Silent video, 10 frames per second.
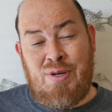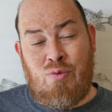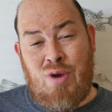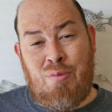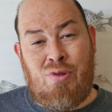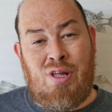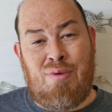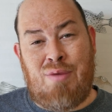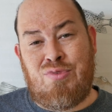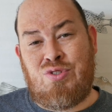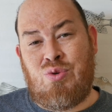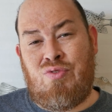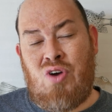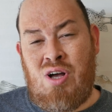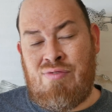It's a bit of a ramble. I'm, I'm
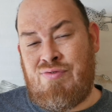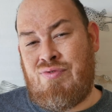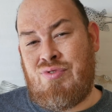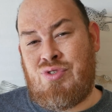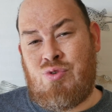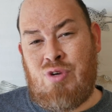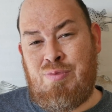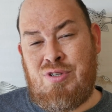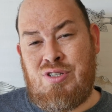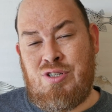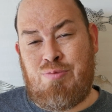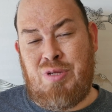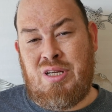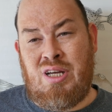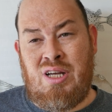sort of off script
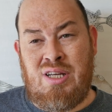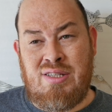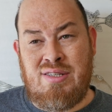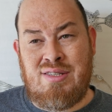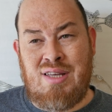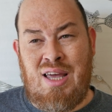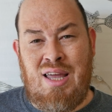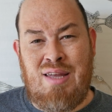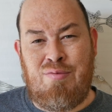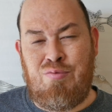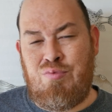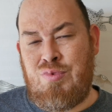just because I